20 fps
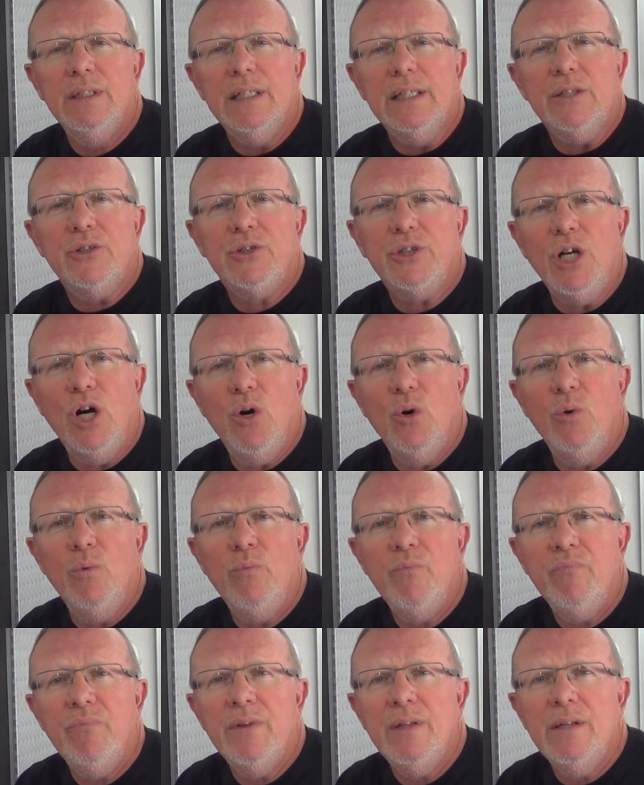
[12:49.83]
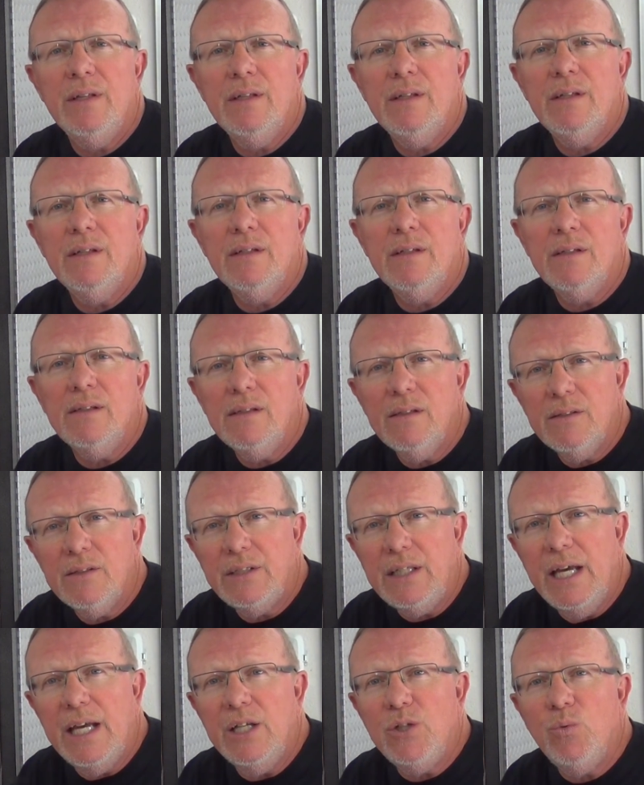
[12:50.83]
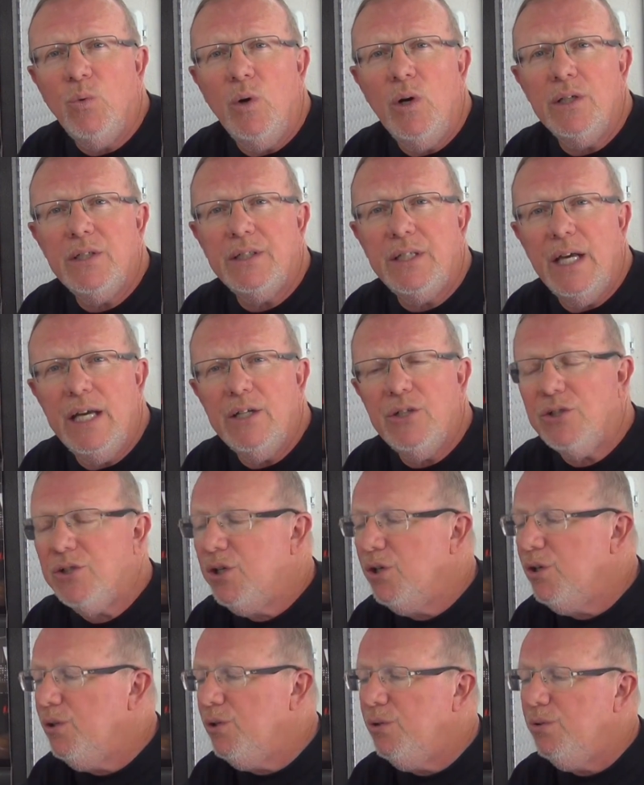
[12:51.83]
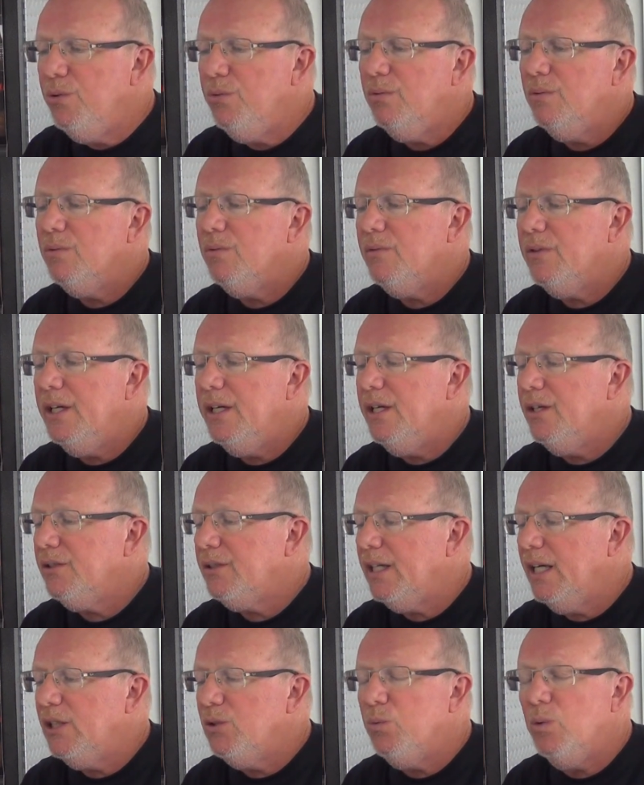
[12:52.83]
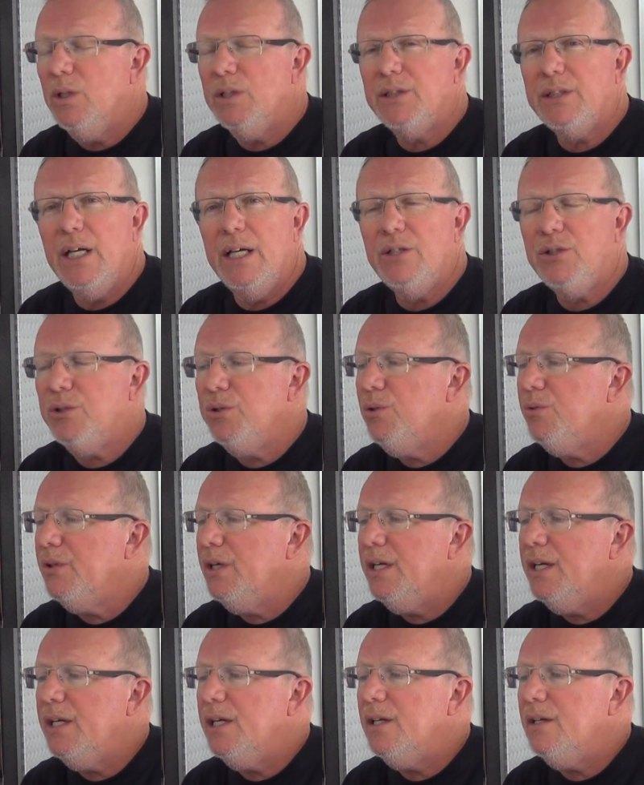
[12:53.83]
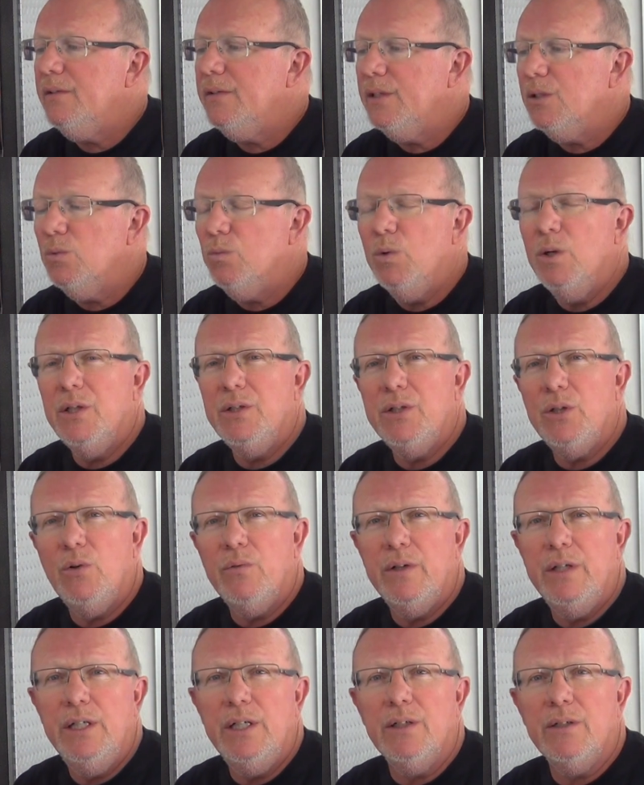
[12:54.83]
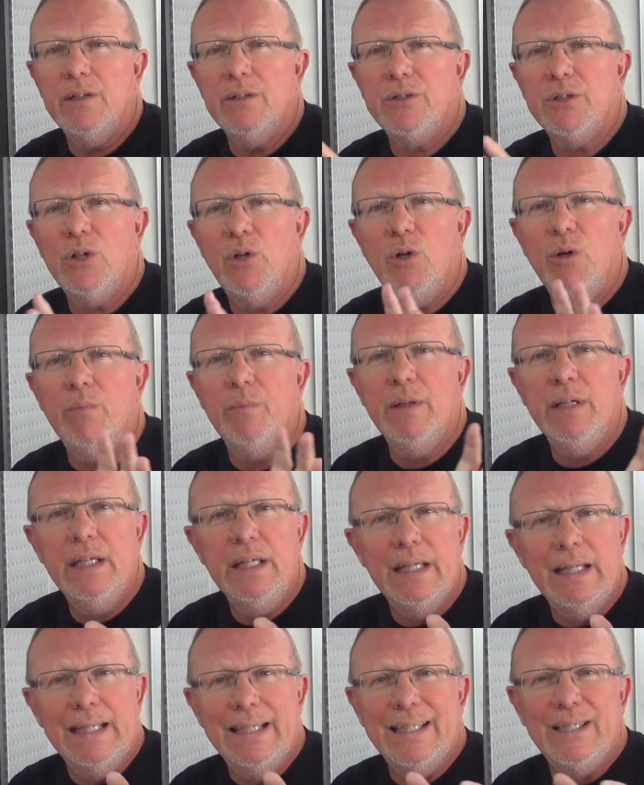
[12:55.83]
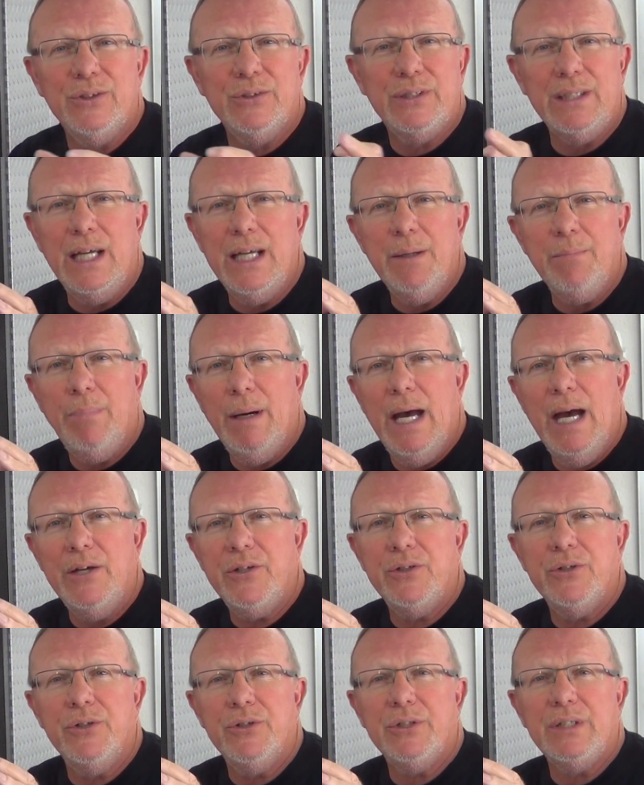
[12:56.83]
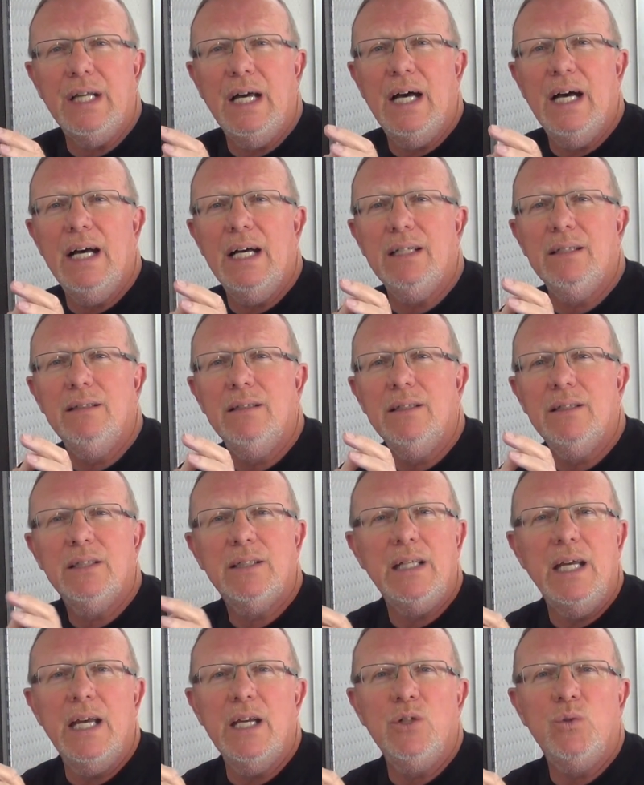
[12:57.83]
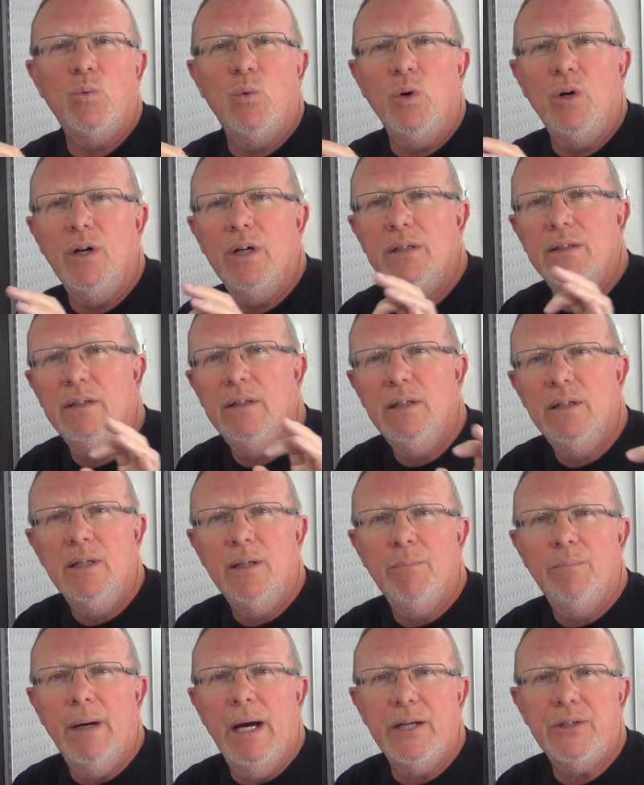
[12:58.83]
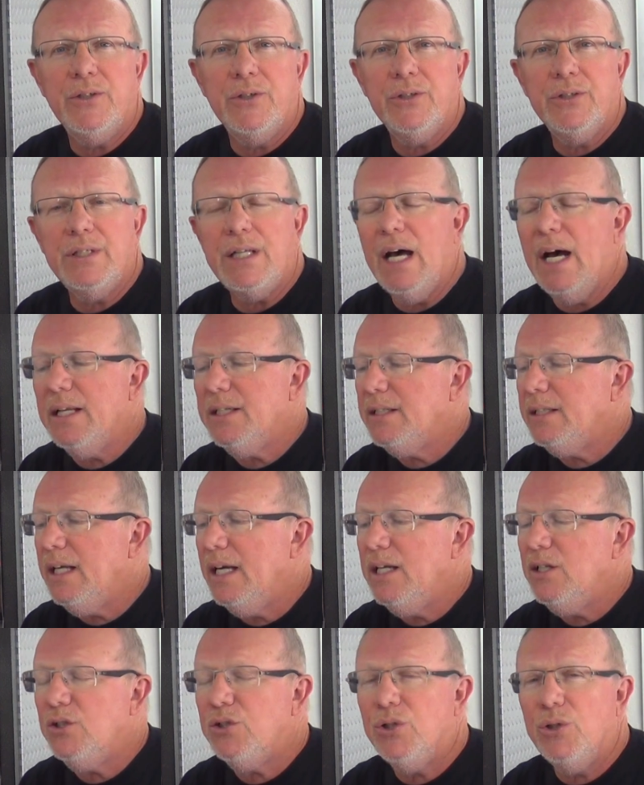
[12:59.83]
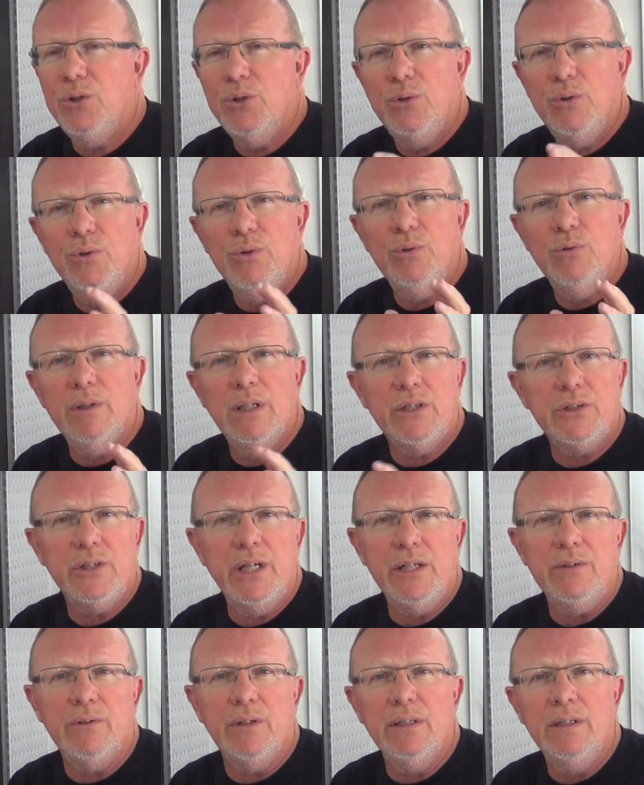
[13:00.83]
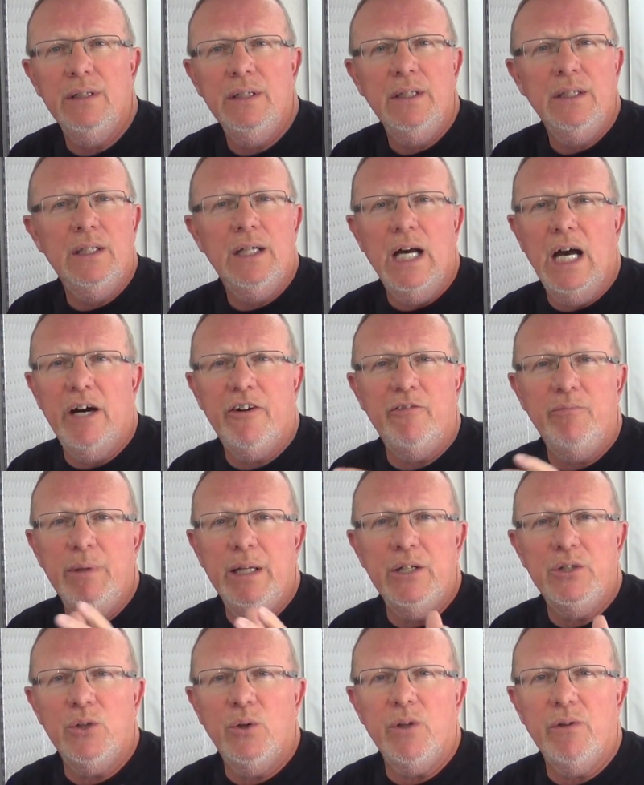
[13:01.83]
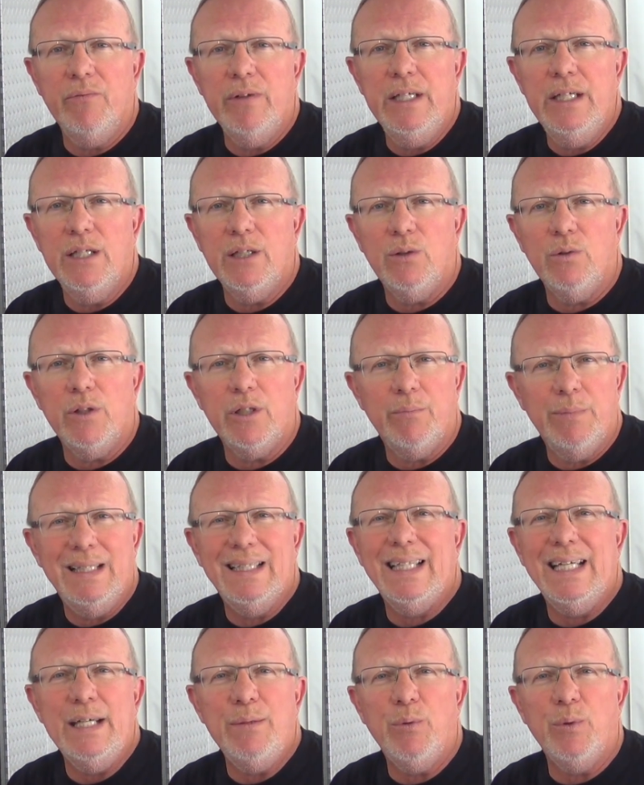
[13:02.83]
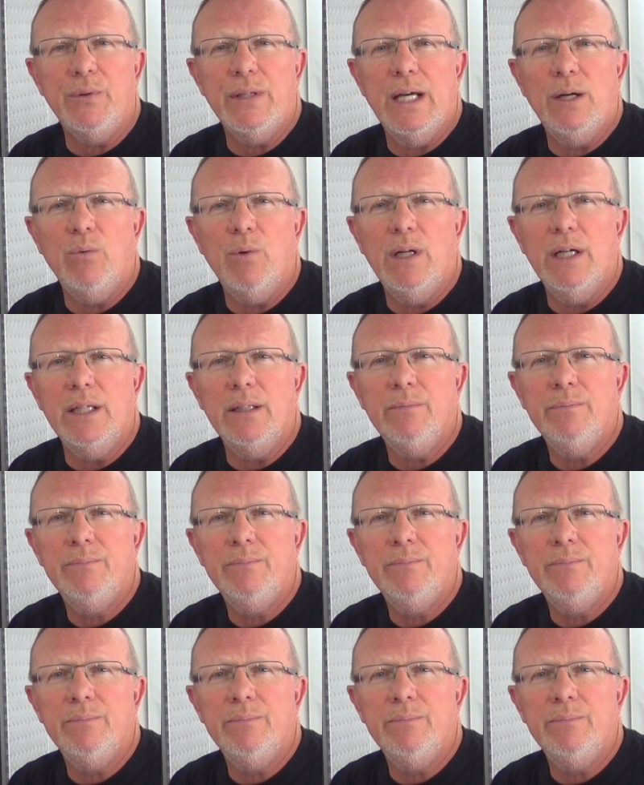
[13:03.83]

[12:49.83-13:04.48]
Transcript: It'll show stage 1, stage 2 there, stage 1, stage 2 there, and then the ones over here. It'll show them, and it'll say passenger side, stage 1, passenger side, stage 2, etc. However many is on the vehicle, it'll be labeled that way.